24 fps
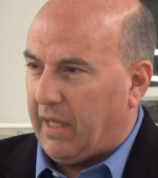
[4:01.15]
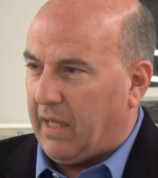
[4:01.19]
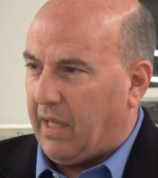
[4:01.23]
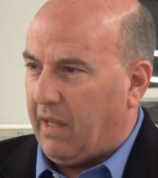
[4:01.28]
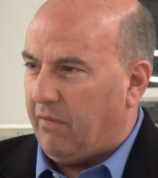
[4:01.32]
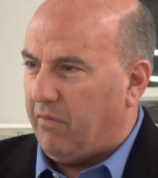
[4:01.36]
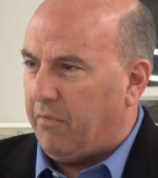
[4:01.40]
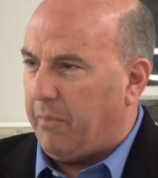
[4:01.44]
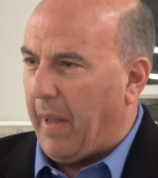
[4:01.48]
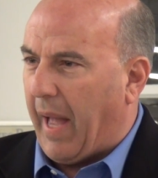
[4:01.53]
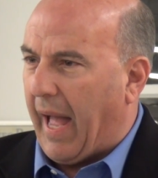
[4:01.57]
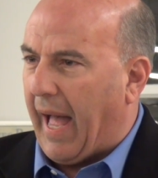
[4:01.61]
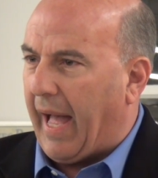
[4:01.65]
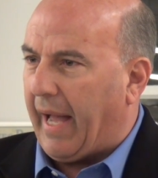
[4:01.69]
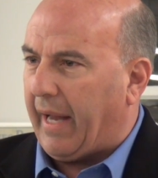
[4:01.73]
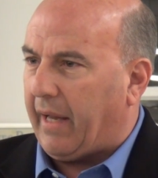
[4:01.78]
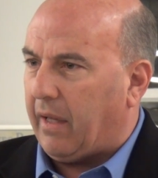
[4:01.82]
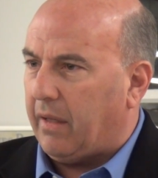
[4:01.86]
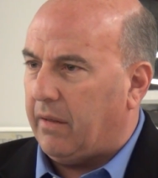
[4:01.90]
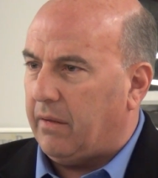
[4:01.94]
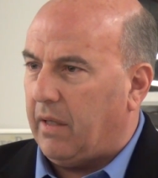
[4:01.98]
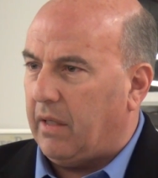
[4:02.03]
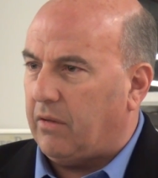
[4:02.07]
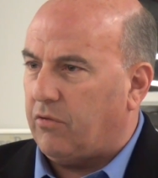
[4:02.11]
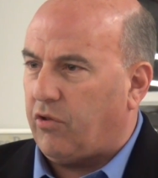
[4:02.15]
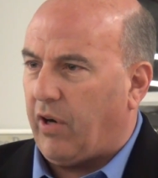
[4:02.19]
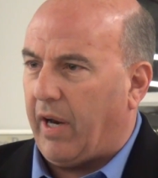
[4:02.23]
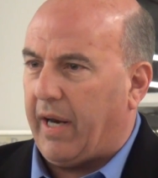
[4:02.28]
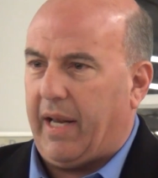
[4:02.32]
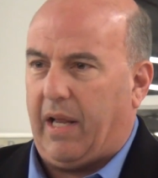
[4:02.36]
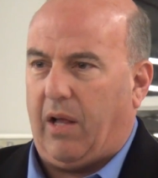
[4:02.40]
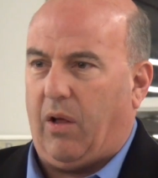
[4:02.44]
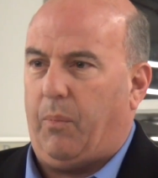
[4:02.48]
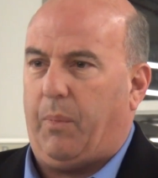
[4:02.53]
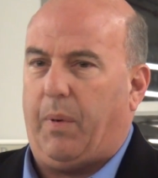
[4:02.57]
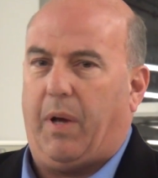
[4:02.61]
of give back and try
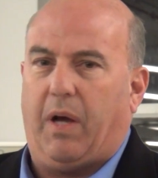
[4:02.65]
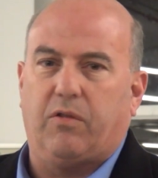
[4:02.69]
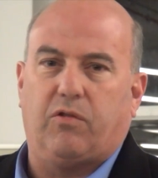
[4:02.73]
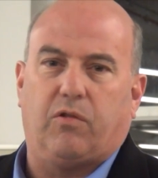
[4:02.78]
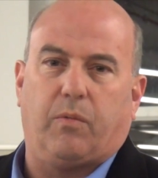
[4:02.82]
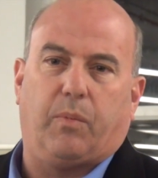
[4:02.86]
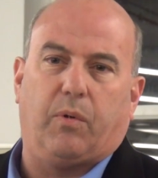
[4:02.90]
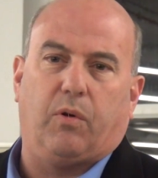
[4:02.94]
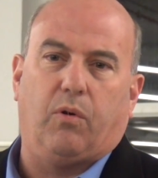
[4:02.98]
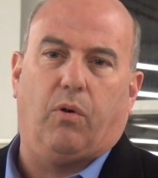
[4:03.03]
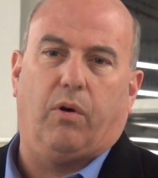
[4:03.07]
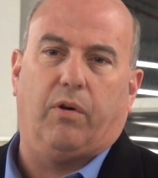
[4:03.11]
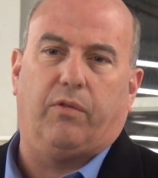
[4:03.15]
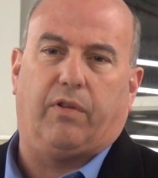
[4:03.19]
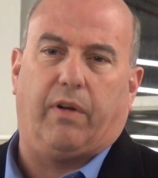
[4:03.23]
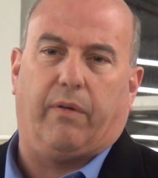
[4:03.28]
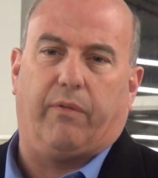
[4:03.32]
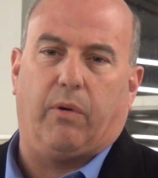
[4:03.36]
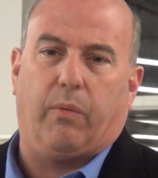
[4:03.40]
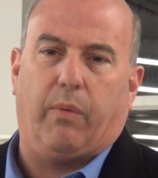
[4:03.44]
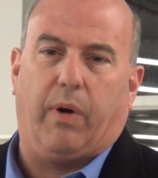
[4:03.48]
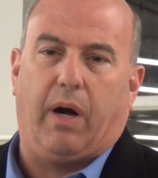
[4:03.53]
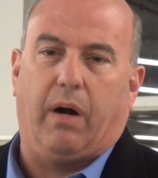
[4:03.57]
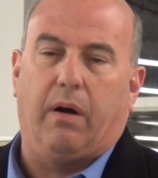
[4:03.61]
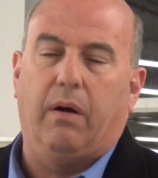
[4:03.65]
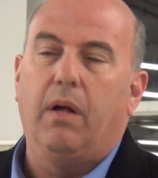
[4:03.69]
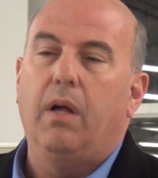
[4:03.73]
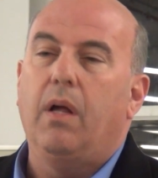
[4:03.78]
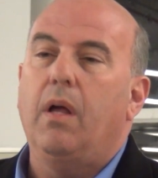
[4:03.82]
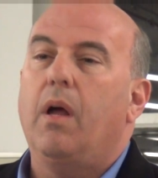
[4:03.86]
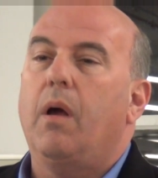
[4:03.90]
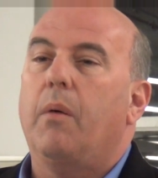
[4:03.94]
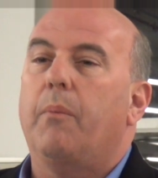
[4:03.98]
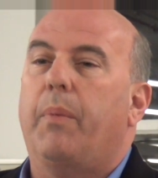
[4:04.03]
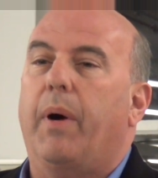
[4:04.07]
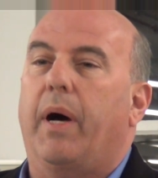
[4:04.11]
to help entrepreneurs everywhere.
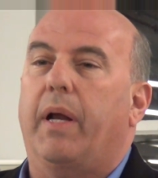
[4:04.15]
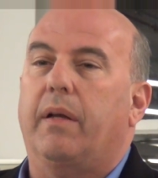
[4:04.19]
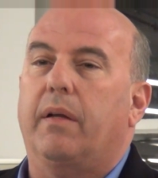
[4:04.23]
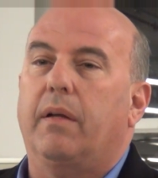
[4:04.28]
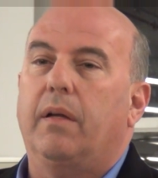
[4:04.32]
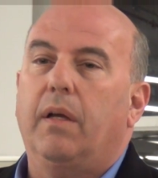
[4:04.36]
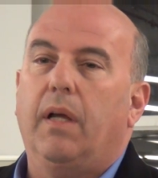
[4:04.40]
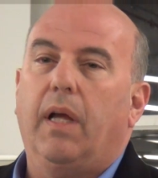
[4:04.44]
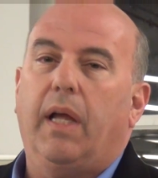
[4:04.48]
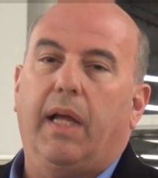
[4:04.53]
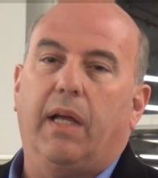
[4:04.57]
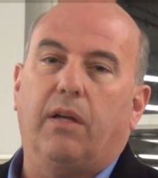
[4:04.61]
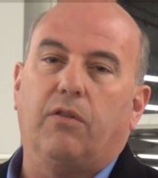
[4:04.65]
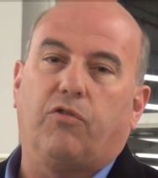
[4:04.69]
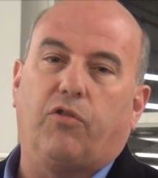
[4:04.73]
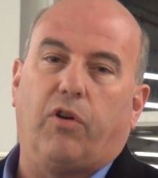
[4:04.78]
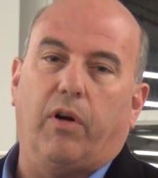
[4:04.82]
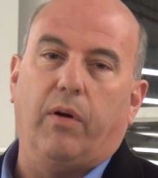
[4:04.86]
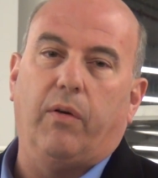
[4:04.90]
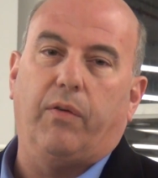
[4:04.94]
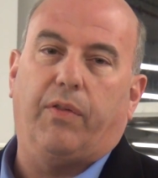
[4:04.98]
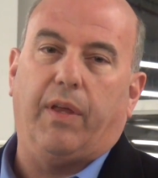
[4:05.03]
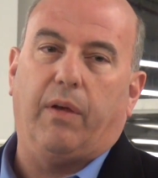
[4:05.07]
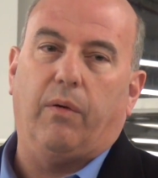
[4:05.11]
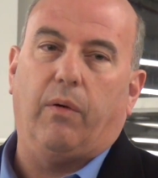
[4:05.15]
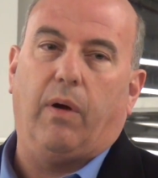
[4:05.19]
But in truth,